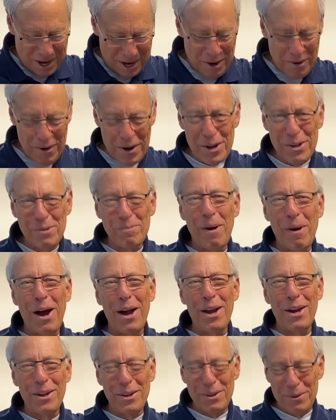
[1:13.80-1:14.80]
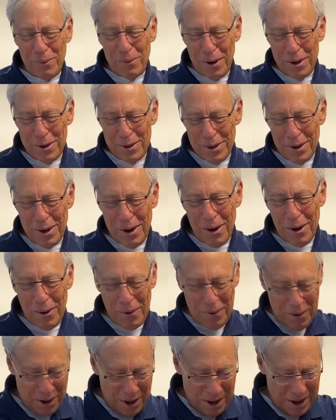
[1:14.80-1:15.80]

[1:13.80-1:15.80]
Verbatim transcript: Curious minds want to know.